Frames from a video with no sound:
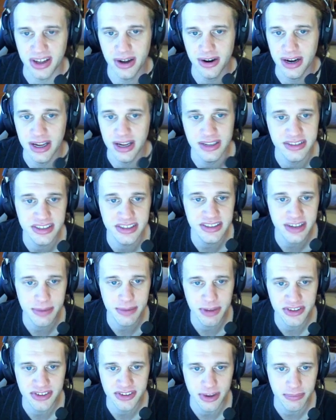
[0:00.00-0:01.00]
All right, and since I
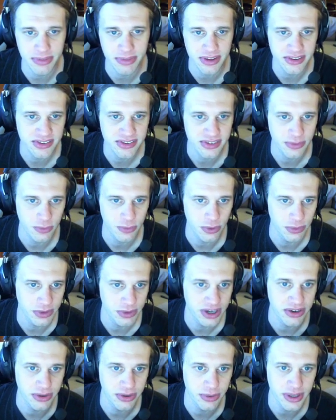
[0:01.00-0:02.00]
messed up this, we'll
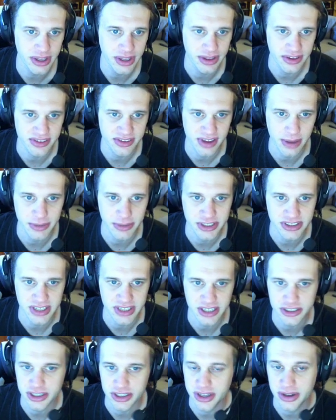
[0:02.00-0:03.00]
redo it, and this damage is
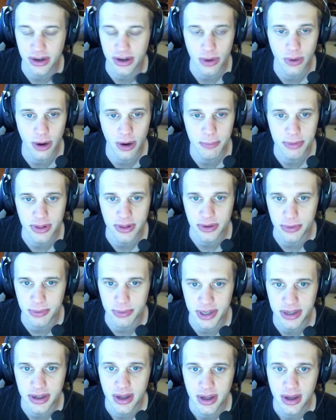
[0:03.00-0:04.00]
actually going to go up a little
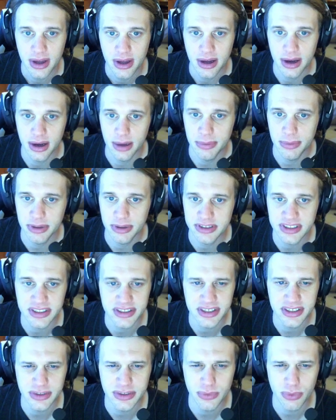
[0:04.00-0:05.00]
bit. But let's
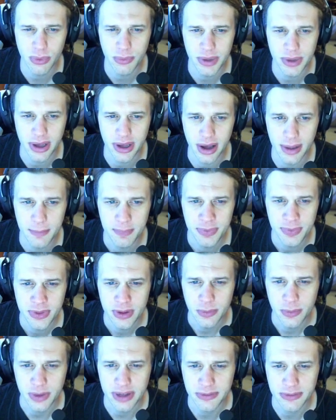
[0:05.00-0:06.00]
continue with what we got.
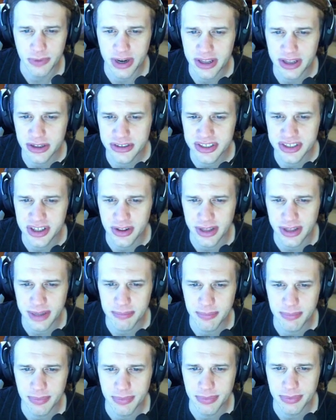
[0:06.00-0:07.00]
We have regular skill
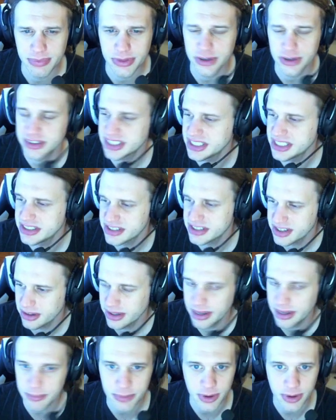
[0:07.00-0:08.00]
amp. 13 skill
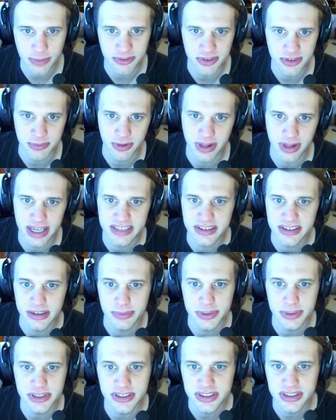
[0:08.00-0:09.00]
amp comes from glass
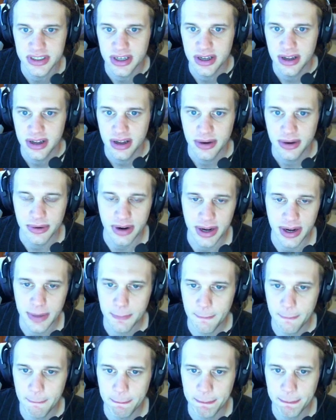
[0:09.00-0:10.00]
slippers, right?
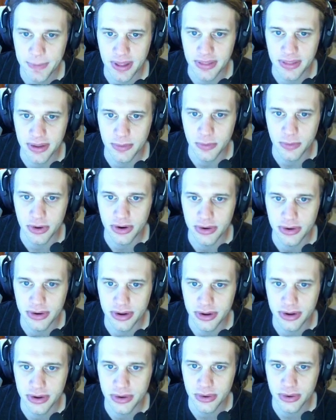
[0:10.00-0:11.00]
And then we're going to
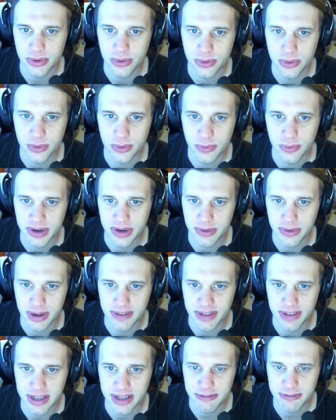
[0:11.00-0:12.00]
go, we don't
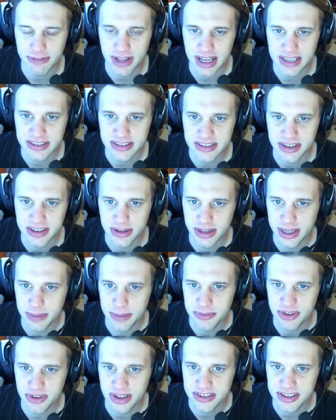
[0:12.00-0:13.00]
have any flat skill
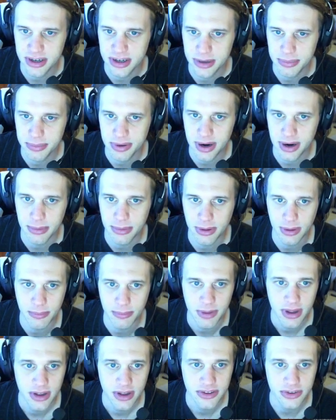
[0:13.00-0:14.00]
amp, so that's not a
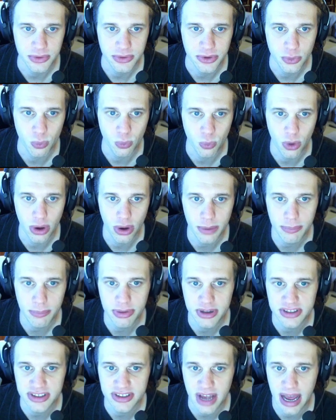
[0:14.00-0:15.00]
problem. So we do 1
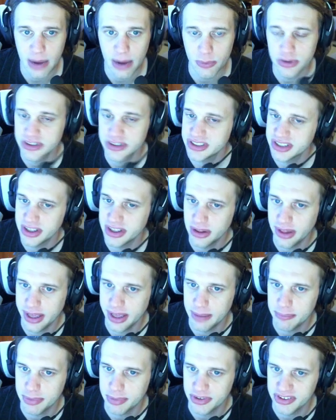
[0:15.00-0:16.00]
plus our skill
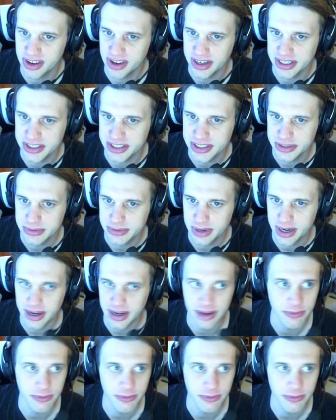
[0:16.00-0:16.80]
amp percentage, right?